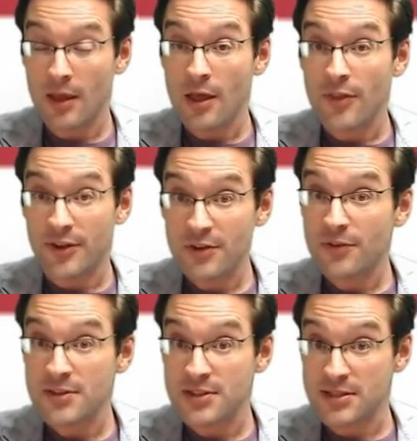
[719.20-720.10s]
The
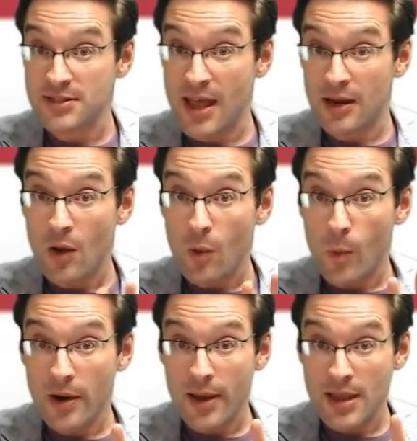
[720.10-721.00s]
difference is that
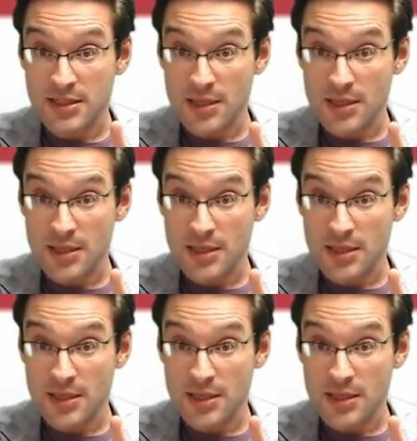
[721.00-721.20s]
whereas the